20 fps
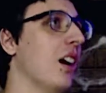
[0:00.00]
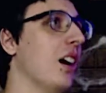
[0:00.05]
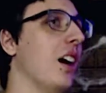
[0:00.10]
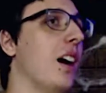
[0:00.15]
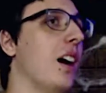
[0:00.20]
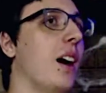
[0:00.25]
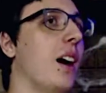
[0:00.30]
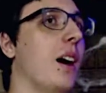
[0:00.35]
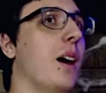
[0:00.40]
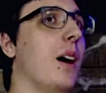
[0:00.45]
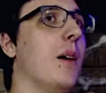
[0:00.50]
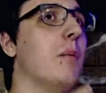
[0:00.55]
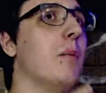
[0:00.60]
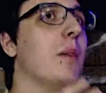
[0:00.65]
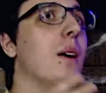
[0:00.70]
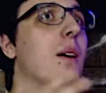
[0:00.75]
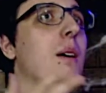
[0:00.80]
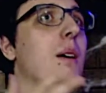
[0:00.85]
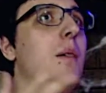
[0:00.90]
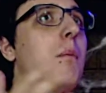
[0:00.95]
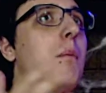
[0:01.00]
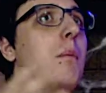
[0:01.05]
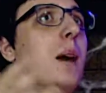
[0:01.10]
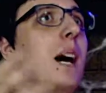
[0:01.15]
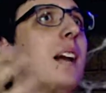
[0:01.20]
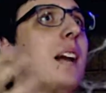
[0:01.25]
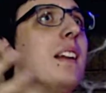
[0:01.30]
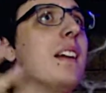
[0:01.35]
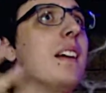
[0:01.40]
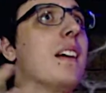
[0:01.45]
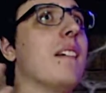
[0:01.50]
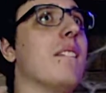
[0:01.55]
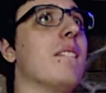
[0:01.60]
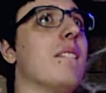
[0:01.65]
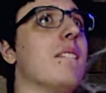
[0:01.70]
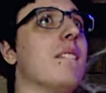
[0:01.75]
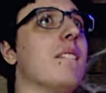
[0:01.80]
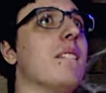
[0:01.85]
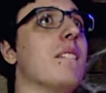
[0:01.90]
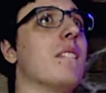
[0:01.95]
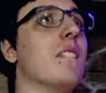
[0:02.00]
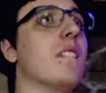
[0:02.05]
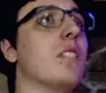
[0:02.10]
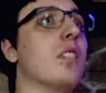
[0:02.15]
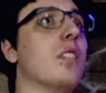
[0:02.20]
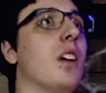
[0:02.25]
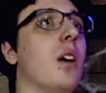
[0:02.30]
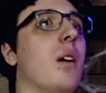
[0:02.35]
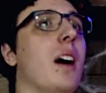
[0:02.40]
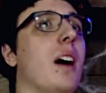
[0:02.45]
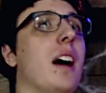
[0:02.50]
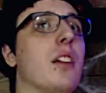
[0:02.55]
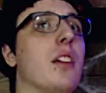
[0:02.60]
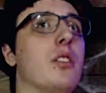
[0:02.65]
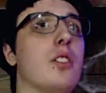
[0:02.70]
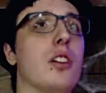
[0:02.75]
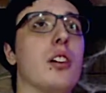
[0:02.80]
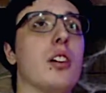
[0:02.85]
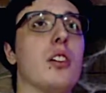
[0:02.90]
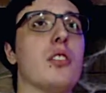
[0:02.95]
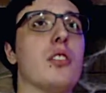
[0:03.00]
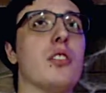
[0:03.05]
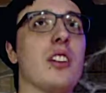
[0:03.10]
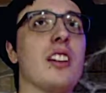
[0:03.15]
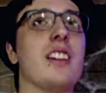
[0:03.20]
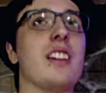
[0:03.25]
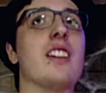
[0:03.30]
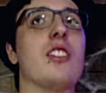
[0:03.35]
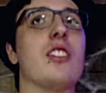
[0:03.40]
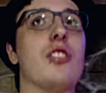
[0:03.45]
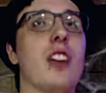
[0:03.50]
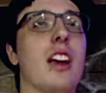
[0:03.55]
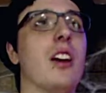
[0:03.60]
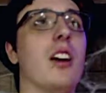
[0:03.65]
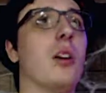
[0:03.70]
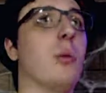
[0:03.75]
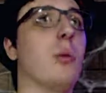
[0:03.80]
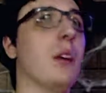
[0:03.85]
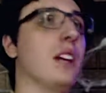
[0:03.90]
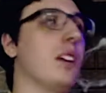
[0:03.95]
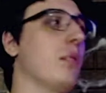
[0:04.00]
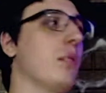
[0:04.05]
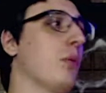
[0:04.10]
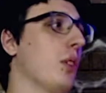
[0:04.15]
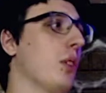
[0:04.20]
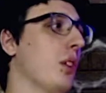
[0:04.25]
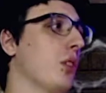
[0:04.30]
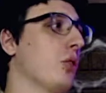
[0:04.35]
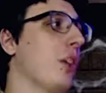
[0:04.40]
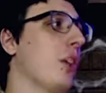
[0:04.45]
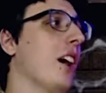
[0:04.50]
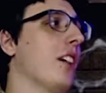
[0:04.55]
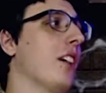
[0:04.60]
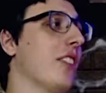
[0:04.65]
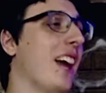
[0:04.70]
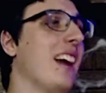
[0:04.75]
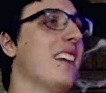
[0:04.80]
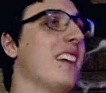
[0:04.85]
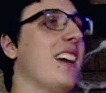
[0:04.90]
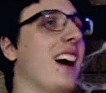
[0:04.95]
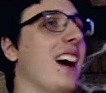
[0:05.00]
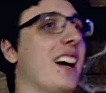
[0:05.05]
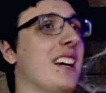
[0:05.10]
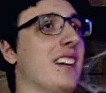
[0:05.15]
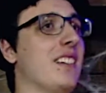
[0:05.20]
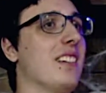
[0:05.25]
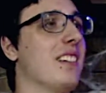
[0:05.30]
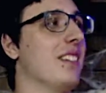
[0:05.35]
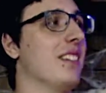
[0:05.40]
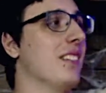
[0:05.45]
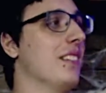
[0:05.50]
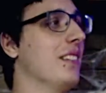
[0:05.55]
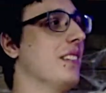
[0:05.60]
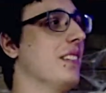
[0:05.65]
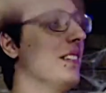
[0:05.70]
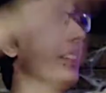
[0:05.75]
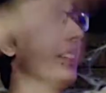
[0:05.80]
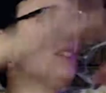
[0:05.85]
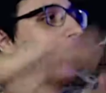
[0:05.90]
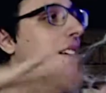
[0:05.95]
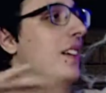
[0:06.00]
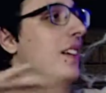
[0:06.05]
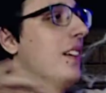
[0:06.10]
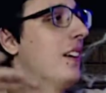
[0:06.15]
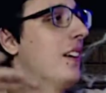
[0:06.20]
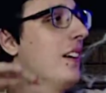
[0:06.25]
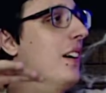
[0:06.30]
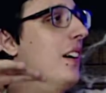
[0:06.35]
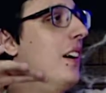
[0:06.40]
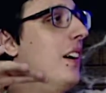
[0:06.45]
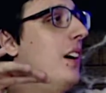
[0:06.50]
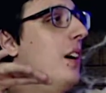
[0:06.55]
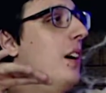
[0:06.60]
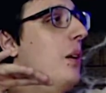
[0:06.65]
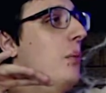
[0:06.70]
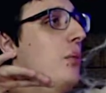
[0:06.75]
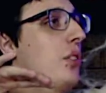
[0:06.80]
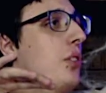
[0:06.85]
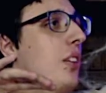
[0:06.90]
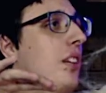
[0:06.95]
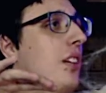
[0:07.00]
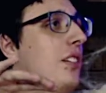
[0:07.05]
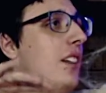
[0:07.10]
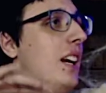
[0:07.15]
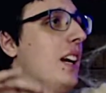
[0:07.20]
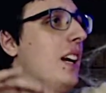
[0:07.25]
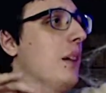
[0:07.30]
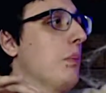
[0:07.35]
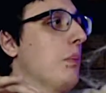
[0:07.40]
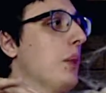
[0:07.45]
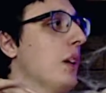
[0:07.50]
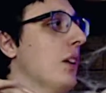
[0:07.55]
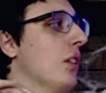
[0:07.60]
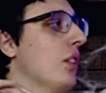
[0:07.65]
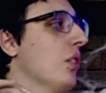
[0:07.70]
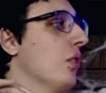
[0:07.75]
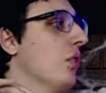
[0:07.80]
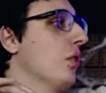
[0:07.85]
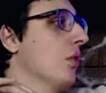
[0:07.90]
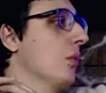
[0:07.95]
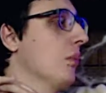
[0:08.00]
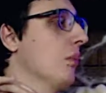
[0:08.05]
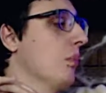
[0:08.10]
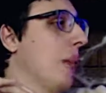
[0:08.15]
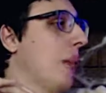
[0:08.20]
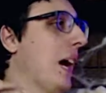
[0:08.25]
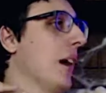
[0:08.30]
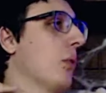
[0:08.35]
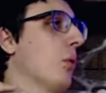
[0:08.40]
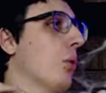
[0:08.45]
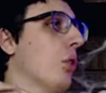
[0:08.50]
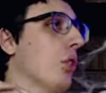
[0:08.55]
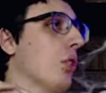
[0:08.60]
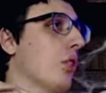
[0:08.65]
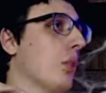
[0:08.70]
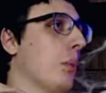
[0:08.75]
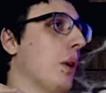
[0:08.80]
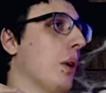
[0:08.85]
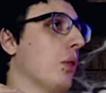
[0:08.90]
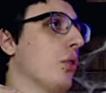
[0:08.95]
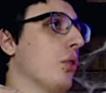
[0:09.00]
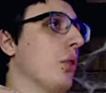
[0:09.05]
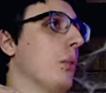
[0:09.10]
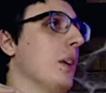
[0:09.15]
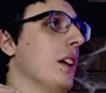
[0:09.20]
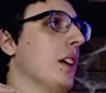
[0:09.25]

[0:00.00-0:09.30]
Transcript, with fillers: But, so as you're sitting in jail waiting for your trial that night, so the lamp is back where it's supposed to be.